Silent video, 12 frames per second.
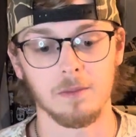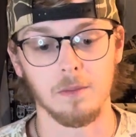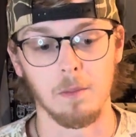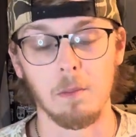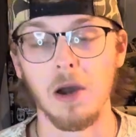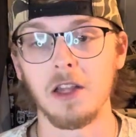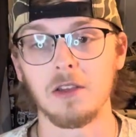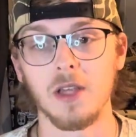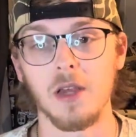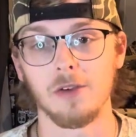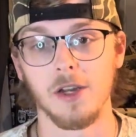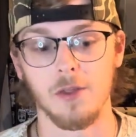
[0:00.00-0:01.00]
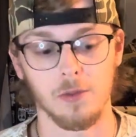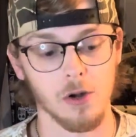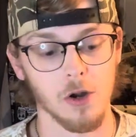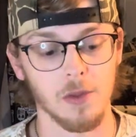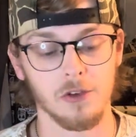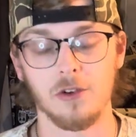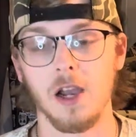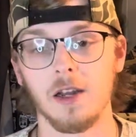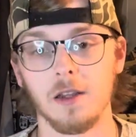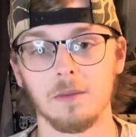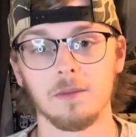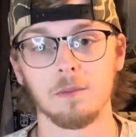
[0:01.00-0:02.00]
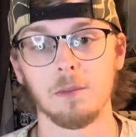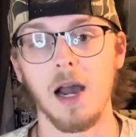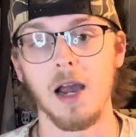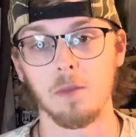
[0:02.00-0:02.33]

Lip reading: money saver down the road than trying to buy